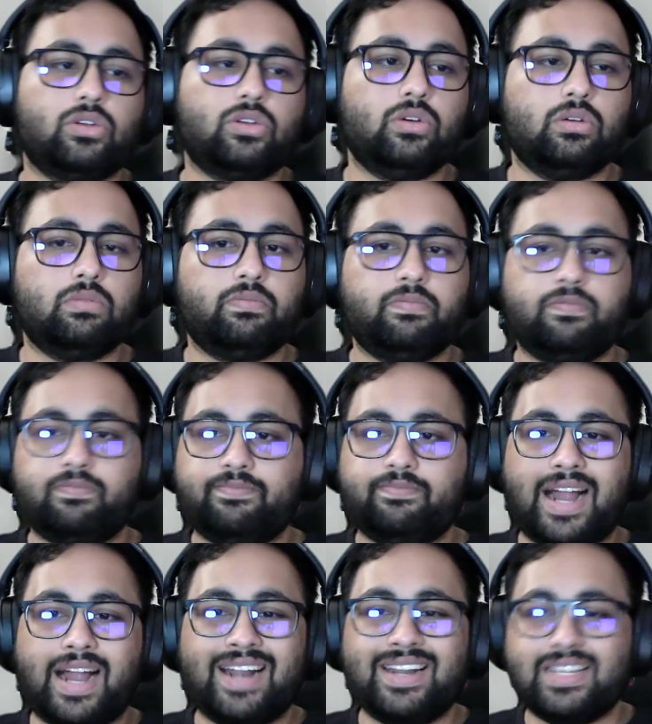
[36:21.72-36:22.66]
So
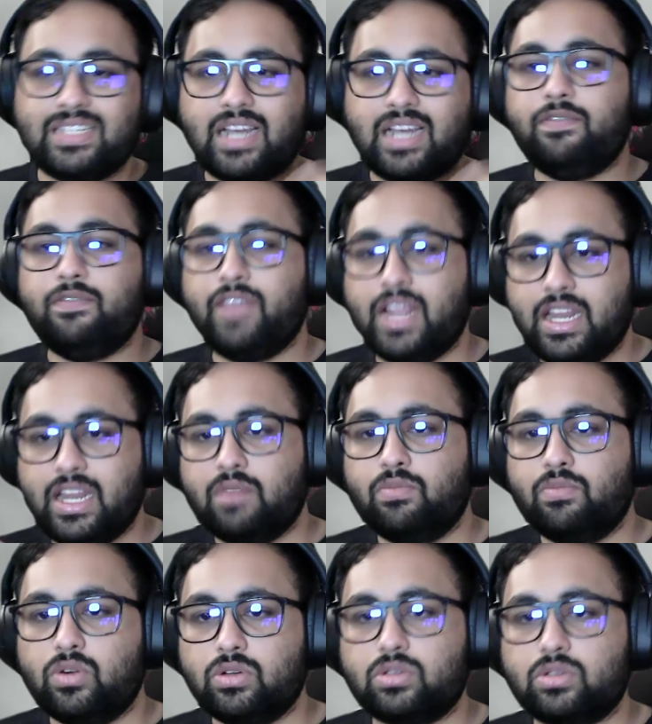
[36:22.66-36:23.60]
understand
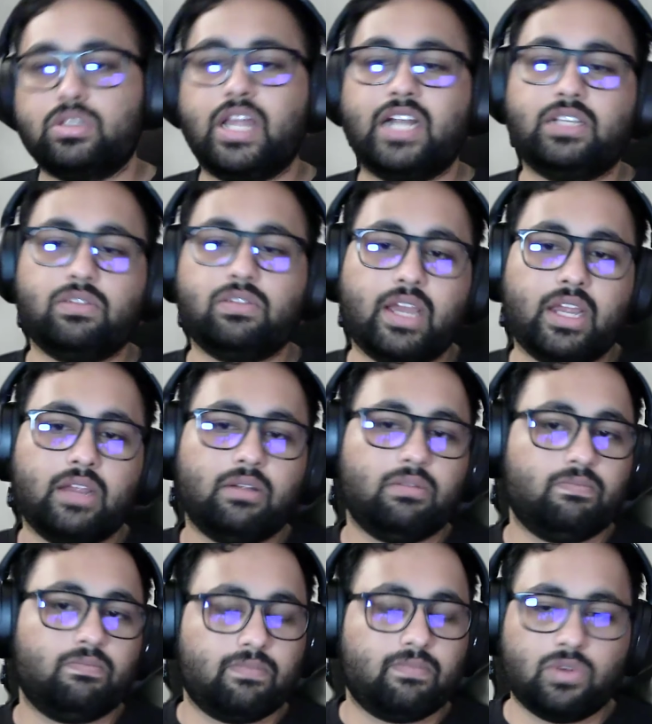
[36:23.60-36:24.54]
failure modes. That's
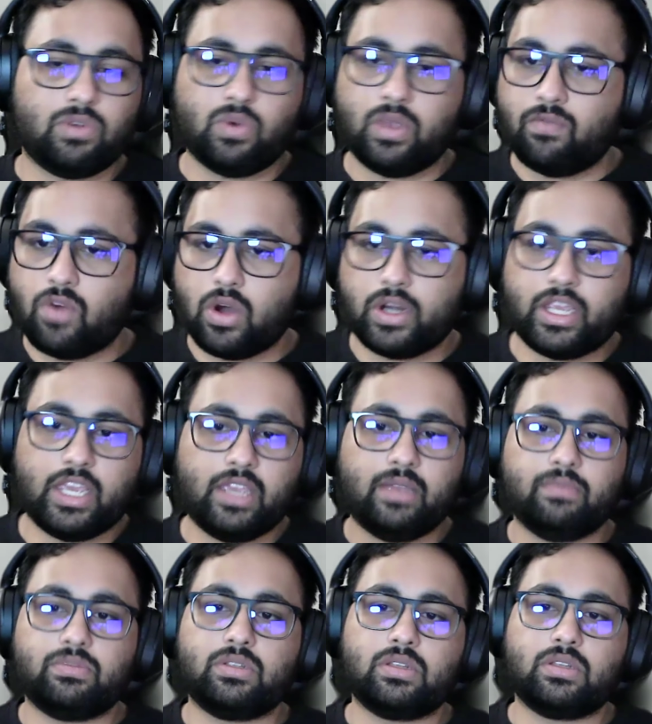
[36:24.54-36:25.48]
why doing war
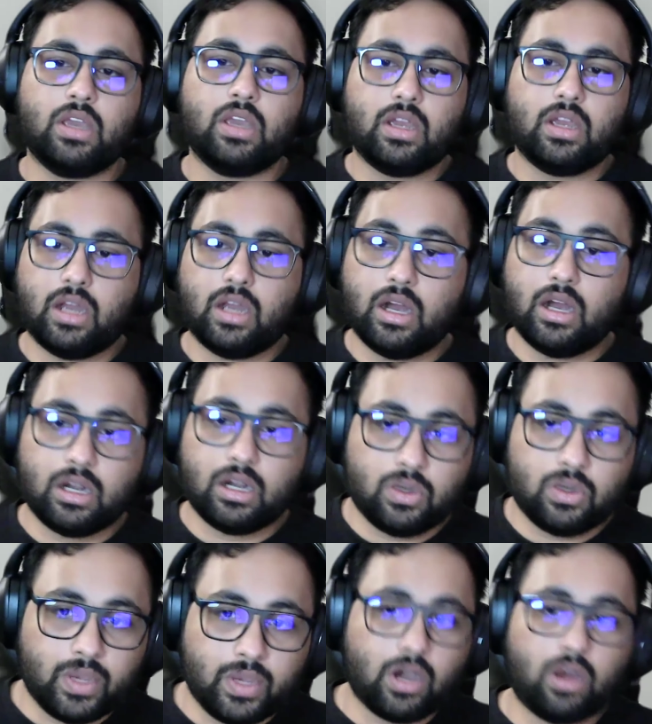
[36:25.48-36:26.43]
games,
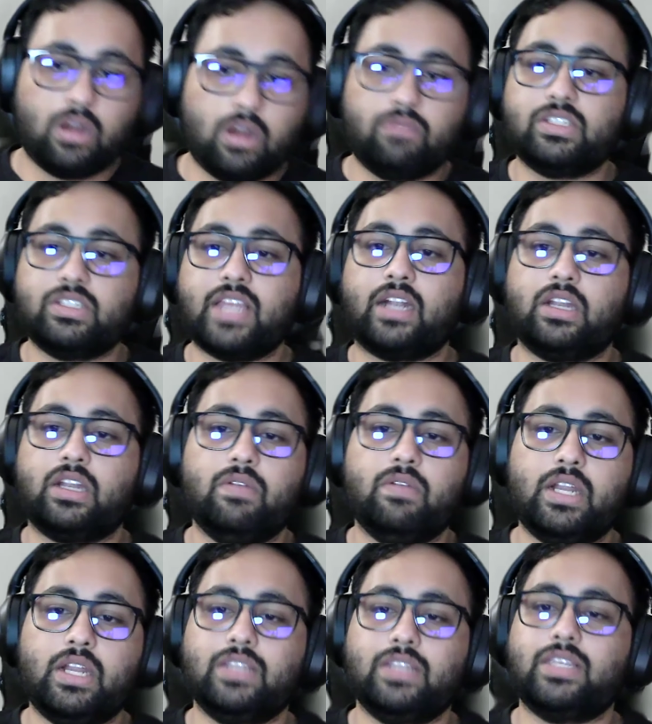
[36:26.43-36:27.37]
doing all of these
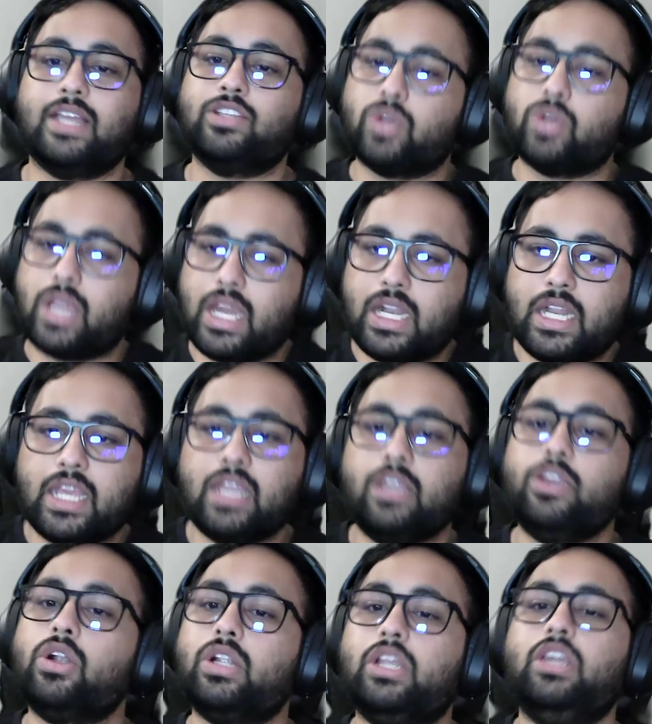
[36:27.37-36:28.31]
activities,
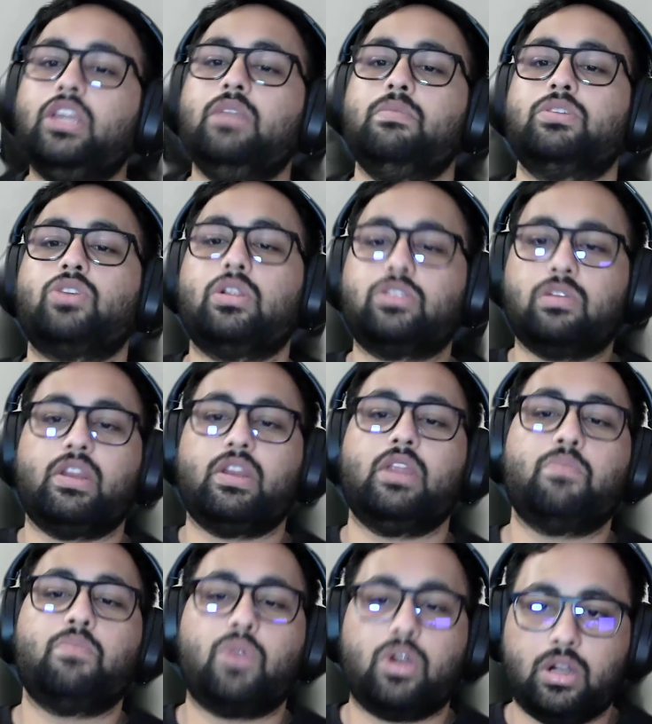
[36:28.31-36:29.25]
educating your team is also
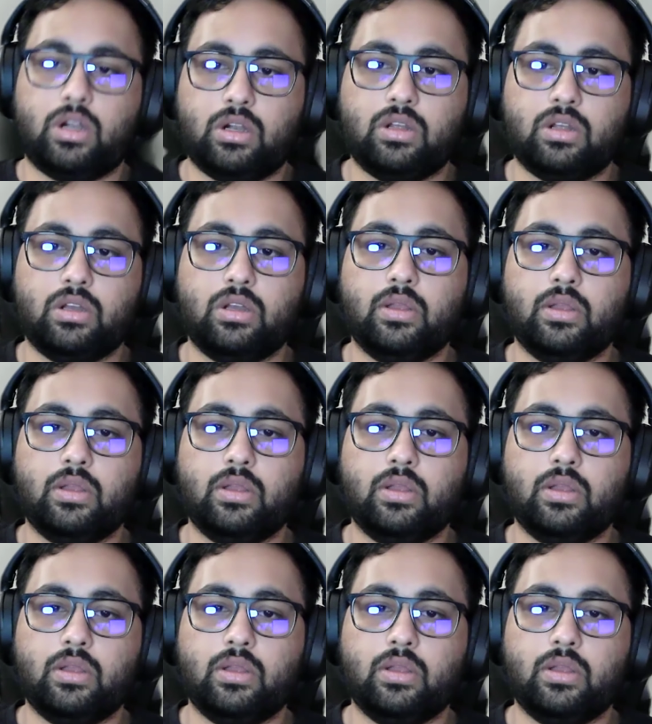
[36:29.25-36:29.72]
very important.